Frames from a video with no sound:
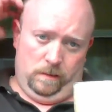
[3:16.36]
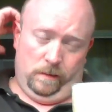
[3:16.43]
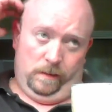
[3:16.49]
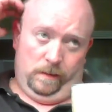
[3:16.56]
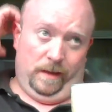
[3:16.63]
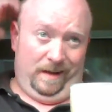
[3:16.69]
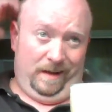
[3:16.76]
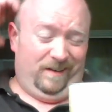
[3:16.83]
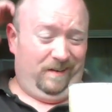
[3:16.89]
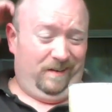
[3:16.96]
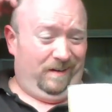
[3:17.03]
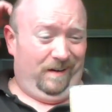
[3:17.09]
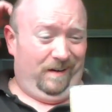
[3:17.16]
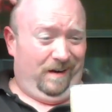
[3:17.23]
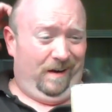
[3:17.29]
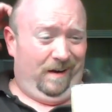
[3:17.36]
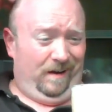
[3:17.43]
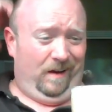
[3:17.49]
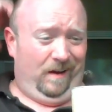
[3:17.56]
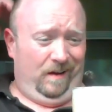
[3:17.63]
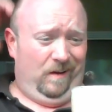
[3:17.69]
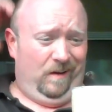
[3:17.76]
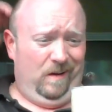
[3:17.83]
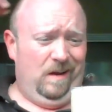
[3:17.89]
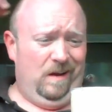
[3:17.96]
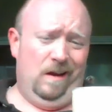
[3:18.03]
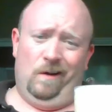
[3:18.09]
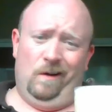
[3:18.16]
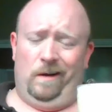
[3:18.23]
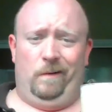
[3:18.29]
than that. I, uh,
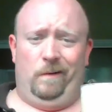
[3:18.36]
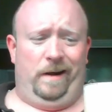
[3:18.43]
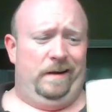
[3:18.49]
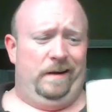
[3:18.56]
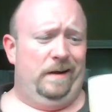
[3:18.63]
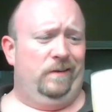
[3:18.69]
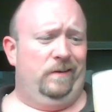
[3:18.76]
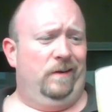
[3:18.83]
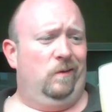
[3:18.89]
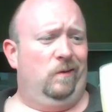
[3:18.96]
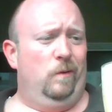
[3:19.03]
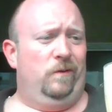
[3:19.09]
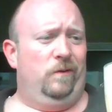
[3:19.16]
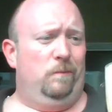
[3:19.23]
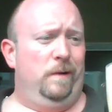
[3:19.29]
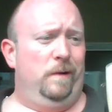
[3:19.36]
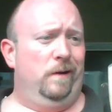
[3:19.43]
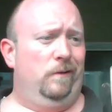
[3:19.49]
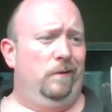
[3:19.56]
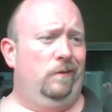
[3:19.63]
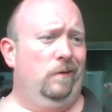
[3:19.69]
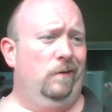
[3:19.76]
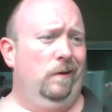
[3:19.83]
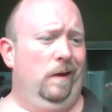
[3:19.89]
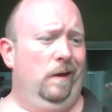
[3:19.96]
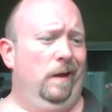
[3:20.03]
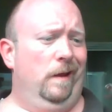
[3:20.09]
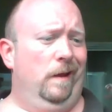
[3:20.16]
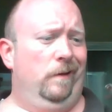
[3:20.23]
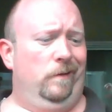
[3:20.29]
but what I did is I switched beers
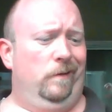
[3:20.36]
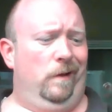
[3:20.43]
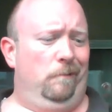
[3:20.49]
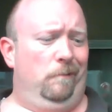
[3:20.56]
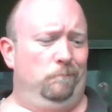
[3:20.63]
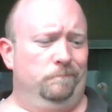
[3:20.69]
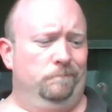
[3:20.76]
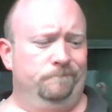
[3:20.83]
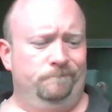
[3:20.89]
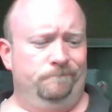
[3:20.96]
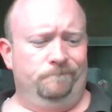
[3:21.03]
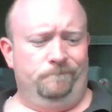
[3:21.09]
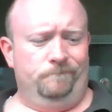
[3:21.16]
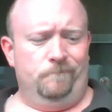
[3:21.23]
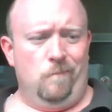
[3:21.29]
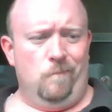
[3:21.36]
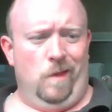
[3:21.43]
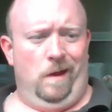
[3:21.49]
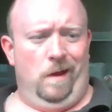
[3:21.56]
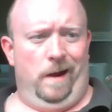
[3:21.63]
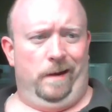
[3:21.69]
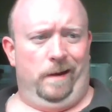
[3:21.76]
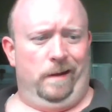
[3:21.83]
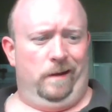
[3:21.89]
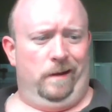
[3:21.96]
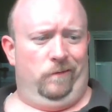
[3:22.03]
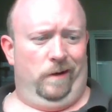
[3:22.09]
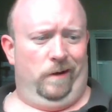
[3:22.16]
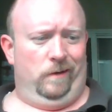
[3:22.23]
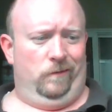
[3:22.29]
and um, I didn't get a
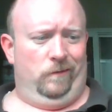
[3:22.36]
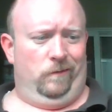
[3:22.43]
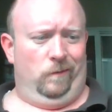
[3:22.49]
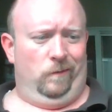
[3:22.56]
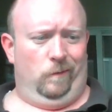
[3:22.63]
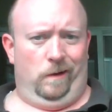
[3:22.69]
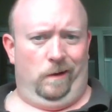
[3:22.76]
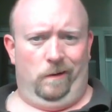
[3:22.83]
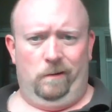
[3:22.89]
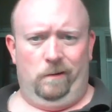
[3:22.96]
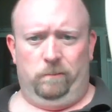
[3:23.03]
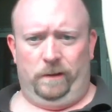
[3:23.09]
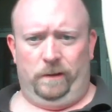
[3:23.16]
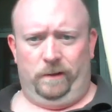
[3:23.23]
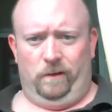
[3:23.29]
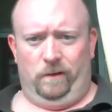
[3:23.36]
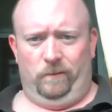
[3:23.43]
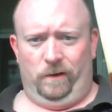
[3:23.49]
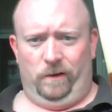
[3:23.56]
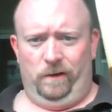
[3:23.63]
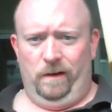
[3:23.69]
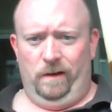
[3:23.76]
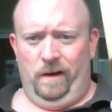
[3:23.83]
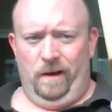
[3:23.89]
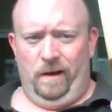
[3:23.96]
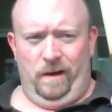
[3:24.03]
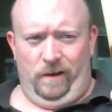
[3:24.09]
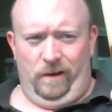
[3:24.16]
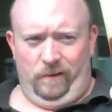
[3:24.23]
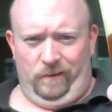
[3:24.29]
chance to uh, blend it over.
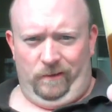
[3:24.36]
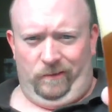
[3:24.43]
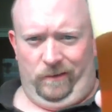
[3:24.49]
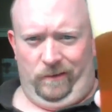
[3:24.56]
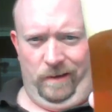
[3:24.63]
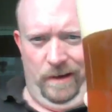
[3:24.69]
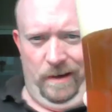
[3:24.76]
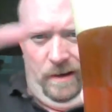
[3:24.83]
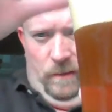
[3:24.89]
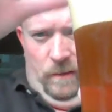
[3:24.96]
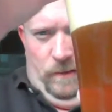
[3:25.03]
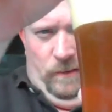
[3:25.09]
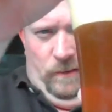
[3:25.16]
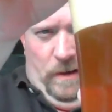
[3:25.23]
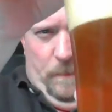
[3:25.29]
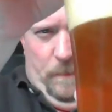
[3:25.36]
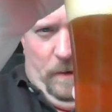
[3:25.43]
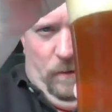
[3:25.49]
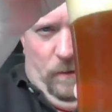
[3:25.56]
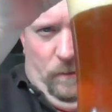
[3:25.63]
You can see now this is coming